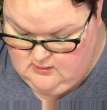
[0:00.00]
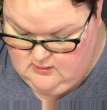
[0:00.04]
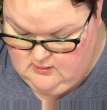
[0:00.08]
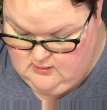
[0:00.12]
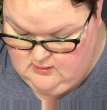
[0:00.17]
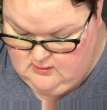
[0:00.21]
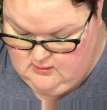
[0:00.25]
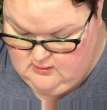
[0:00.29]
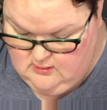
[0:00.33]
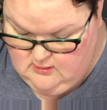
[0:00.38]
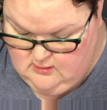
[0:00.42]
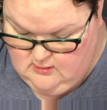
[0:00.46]

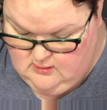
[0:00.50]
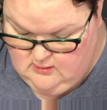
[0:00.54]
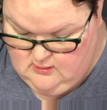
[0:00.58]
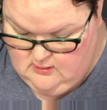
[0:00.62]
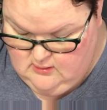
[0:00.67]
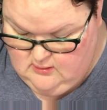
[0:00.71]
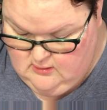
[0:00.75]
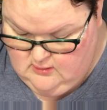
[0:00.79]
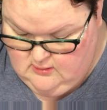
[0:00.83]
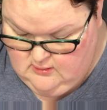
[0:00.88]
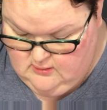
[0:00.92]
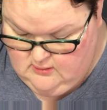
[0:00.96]

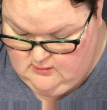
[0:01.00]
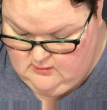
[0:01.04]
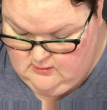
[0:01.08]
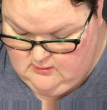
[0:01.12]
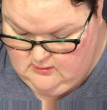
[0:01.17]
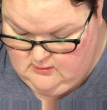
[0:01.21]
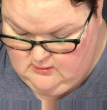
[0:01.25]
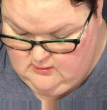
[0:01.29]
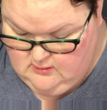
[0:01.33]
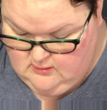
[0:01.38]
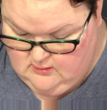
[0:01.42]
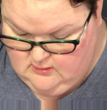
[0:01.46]

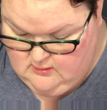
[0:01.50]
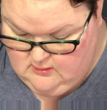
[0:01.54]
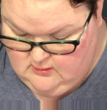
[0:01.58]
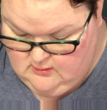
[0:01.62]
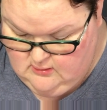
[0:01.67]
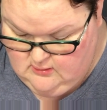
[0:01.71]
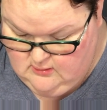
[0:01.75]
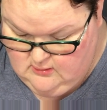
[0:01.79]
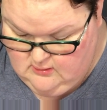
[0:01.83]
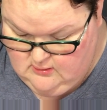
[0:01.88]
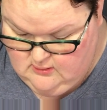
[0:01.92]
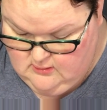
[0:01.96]

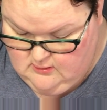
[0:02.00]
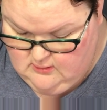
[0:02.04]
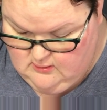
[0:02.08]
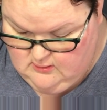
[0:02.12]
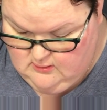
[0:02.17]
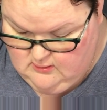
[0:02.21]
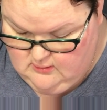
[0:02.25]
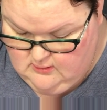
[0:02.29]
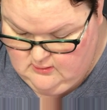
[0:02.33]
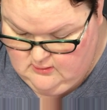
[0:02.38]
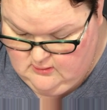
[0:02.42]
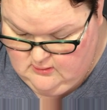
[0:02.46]

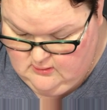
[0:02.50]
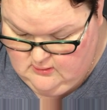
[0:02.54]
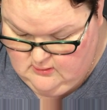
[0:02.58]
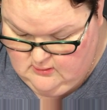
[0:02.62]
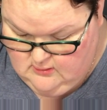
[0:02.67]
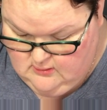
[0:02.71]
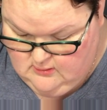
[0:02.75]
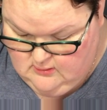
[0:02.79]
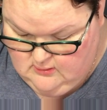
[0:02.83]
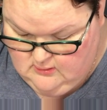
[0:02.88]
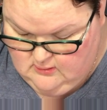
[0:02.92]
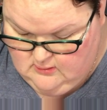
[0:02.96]

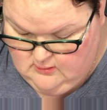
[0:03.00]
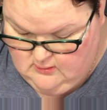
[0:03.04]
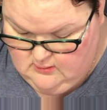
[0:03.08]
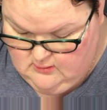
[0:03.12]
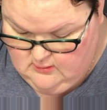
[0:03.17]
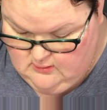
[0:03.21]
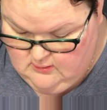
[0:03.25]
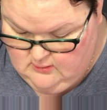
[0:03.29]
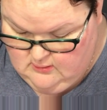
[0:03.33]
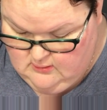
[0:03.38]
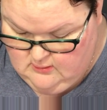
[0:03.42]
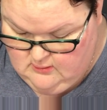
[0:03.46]

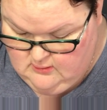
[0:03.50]
No one is speaking in this clip.